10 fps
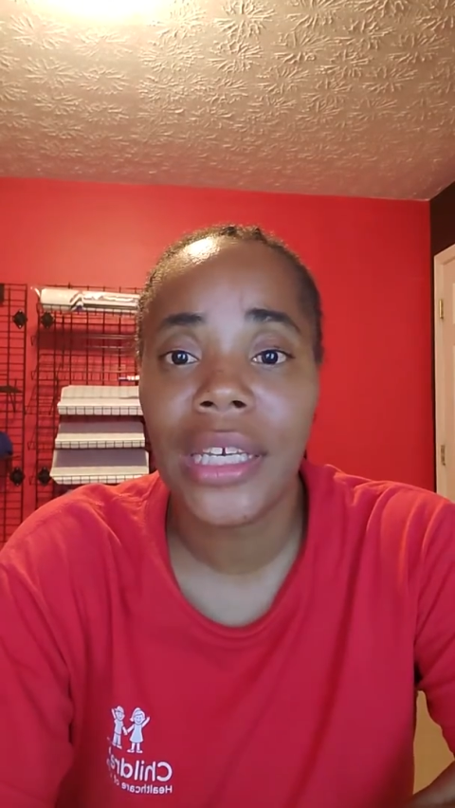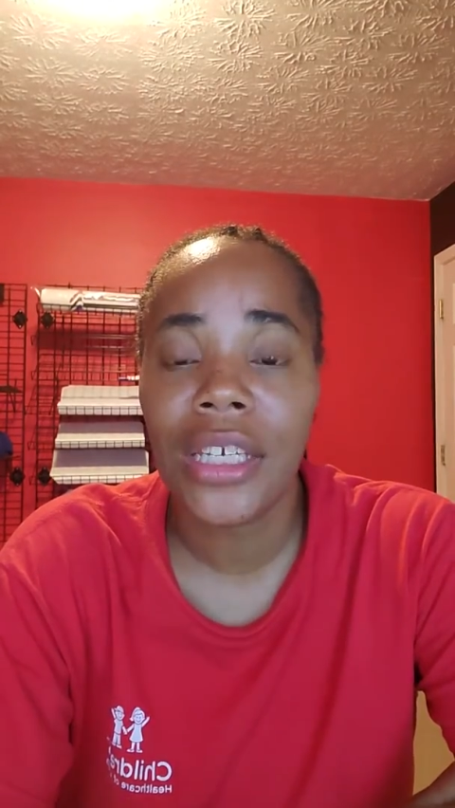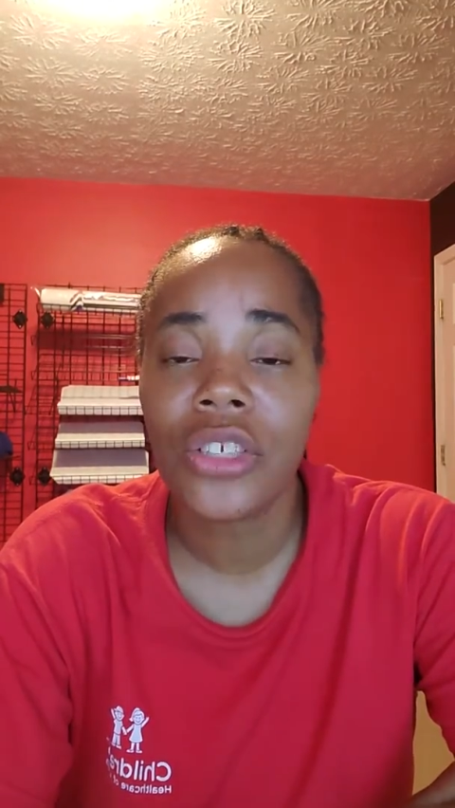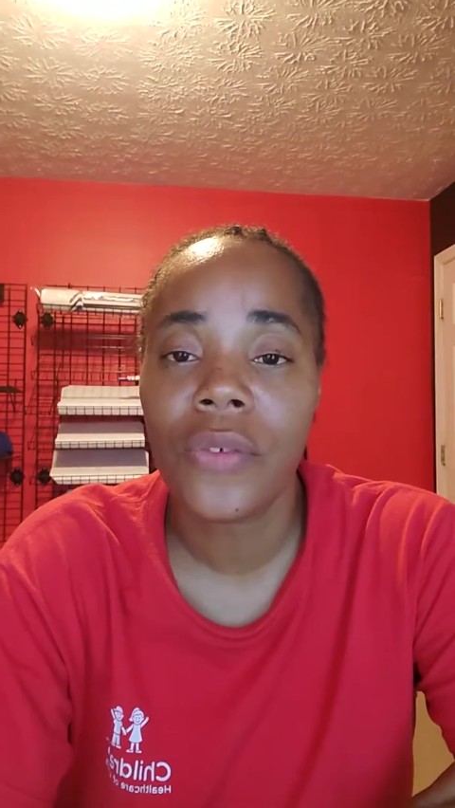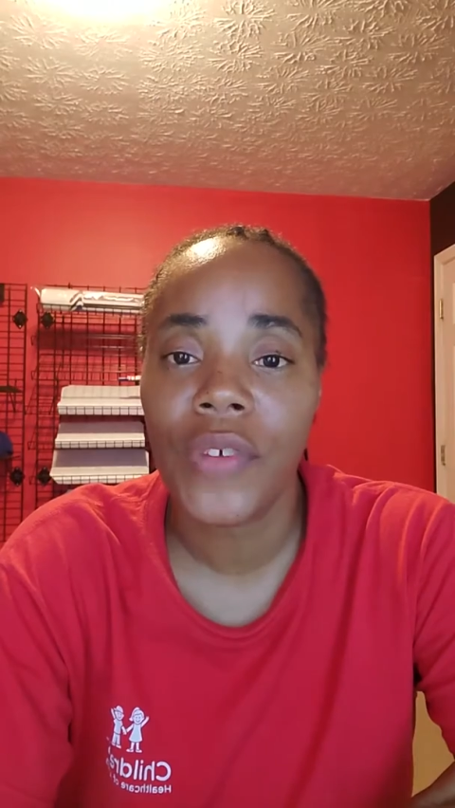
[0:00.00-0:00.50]

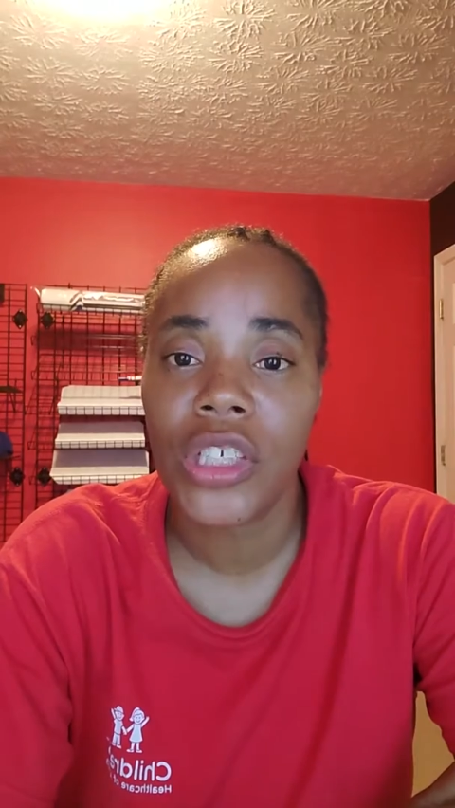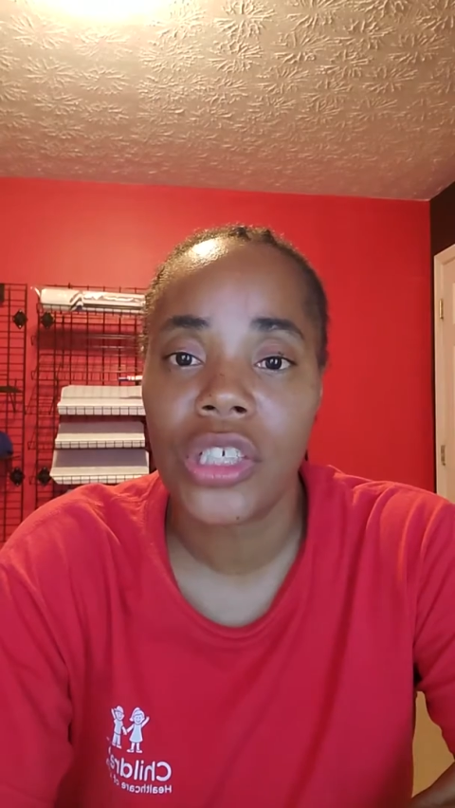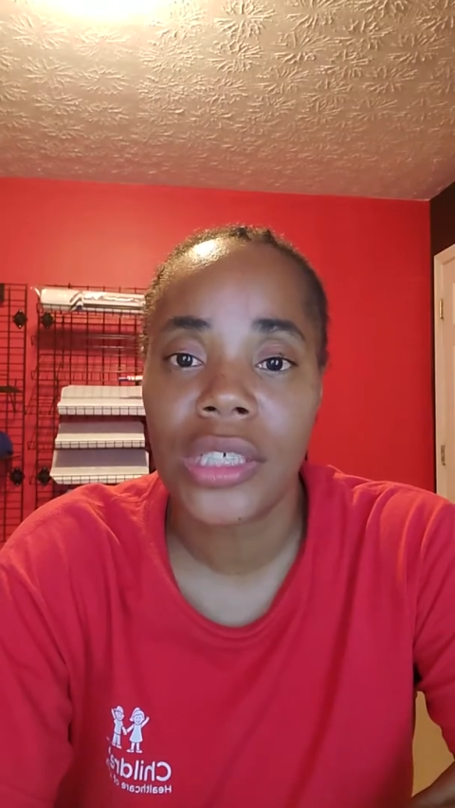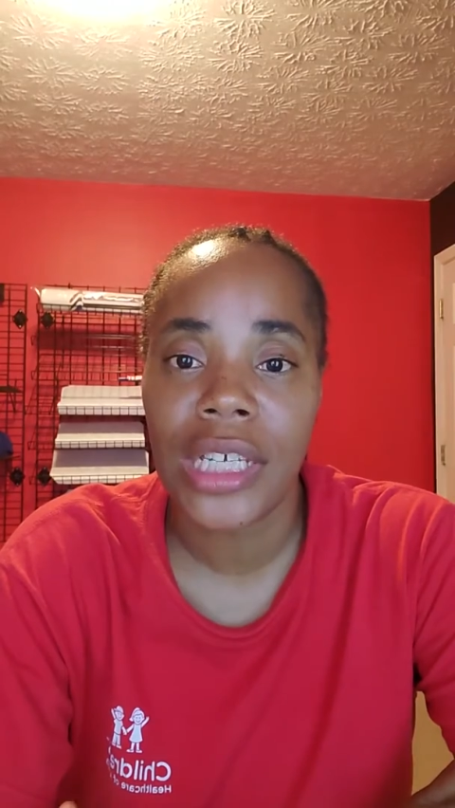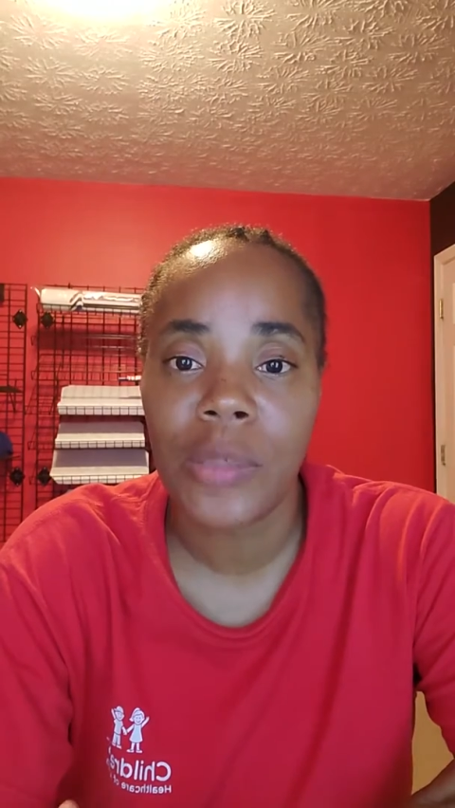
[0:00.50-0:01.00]

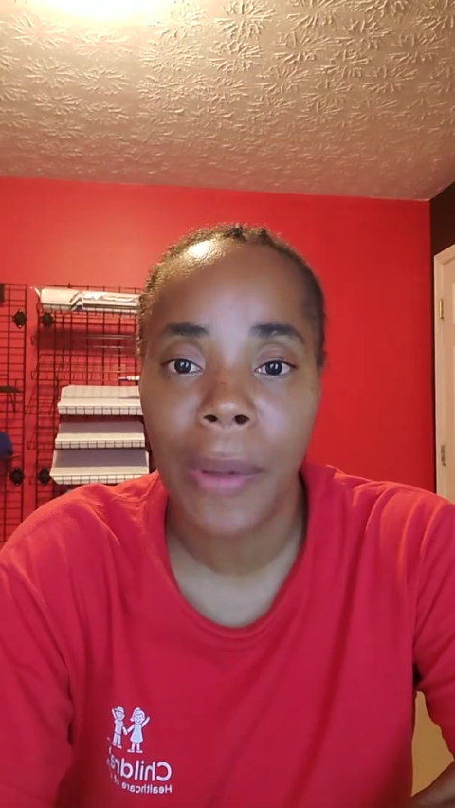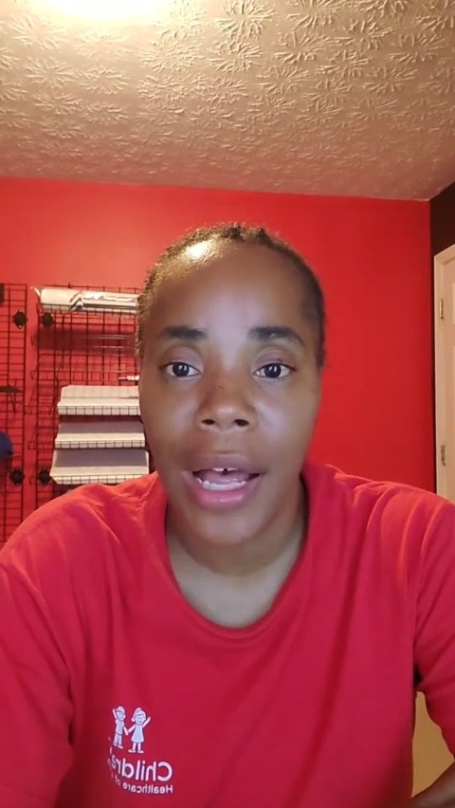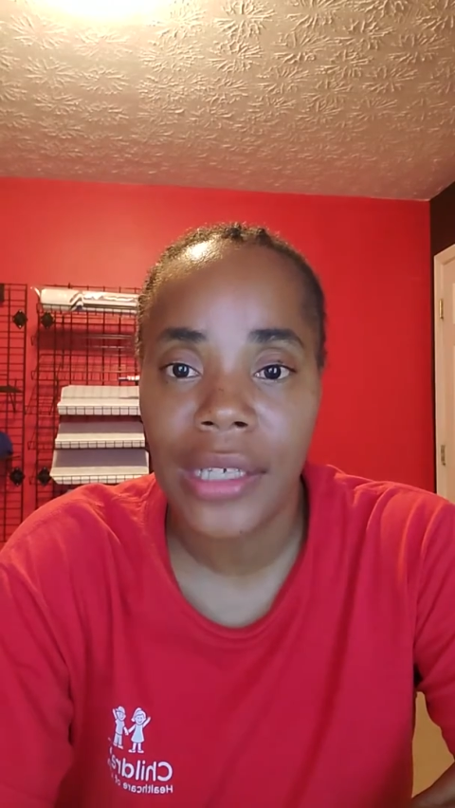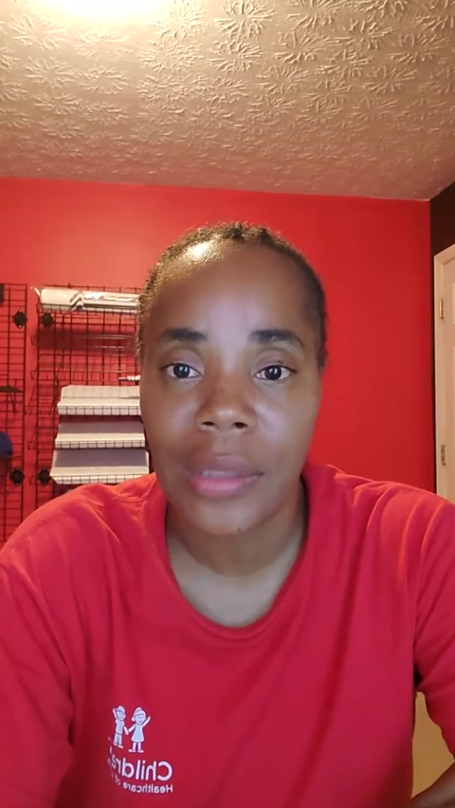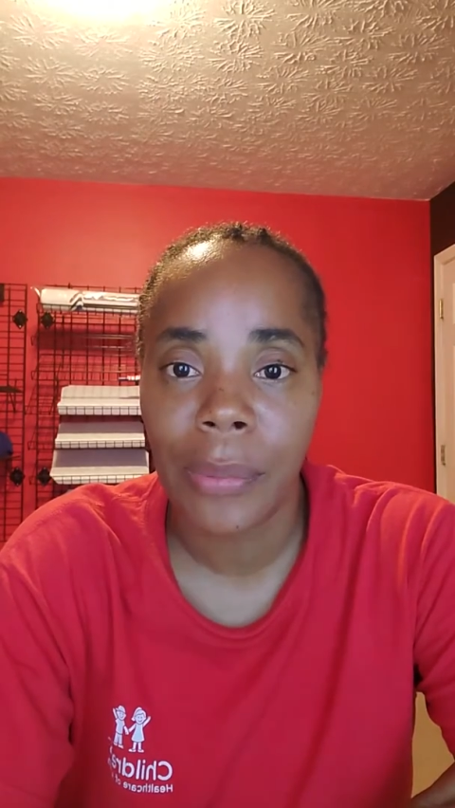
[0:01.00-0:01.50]
interventions as
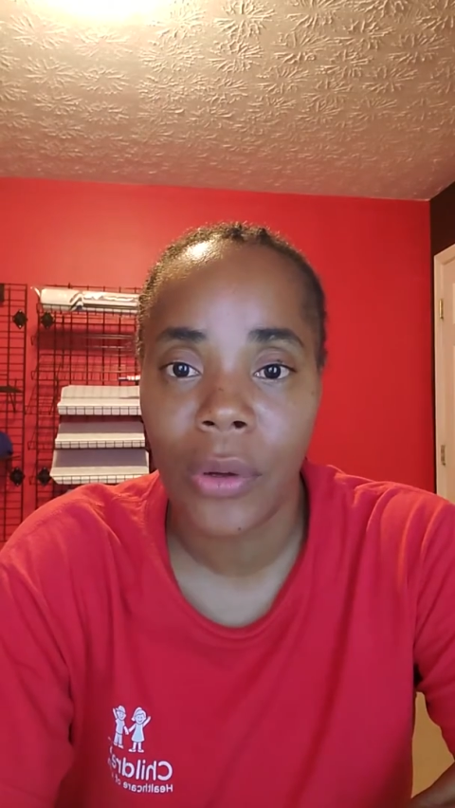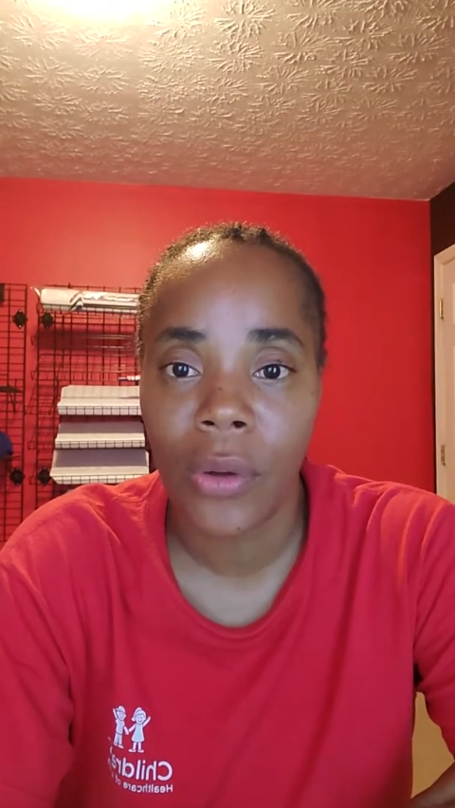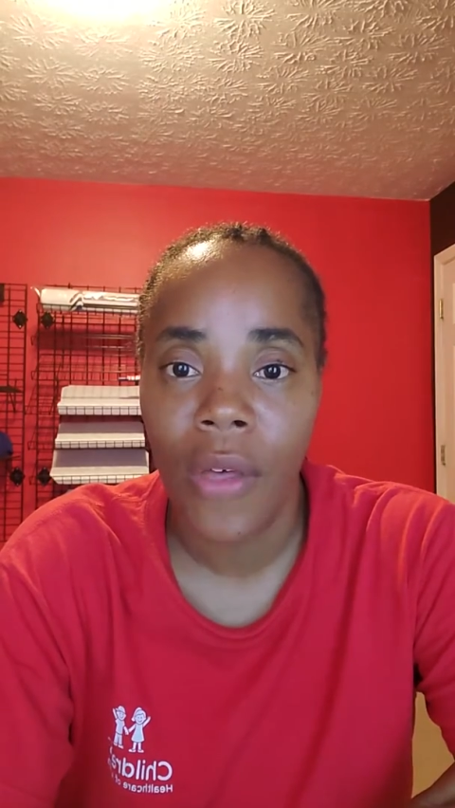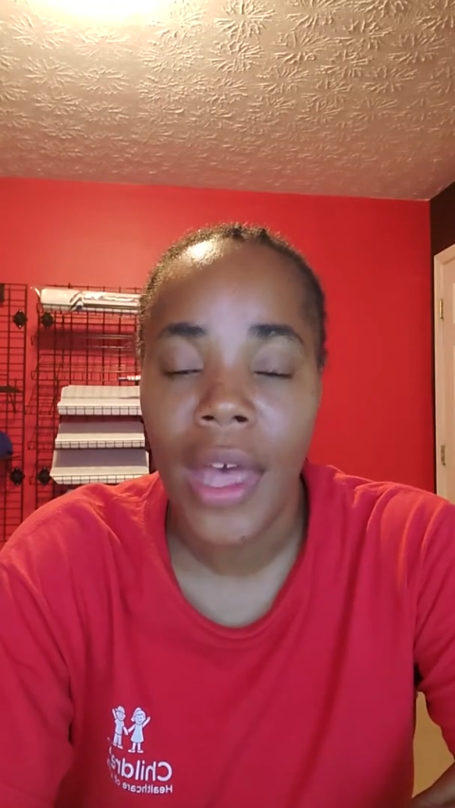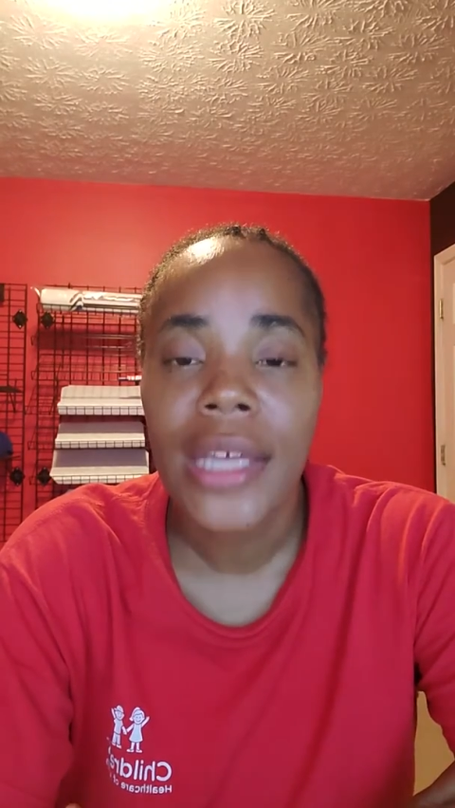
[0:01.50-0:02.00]

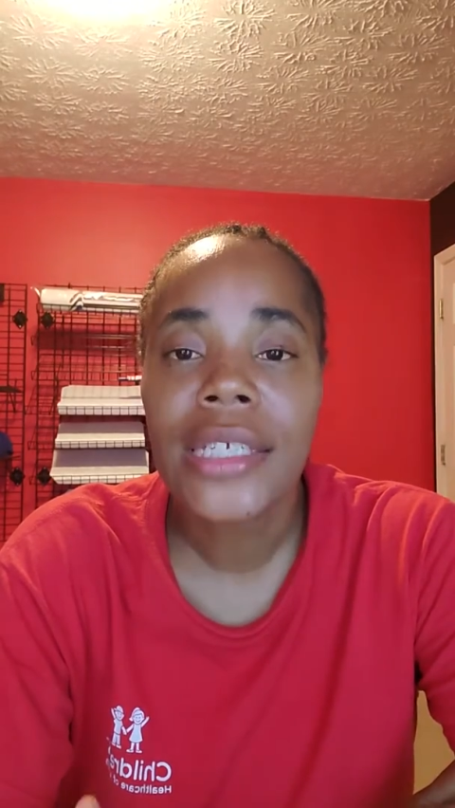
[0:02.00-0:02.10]
possible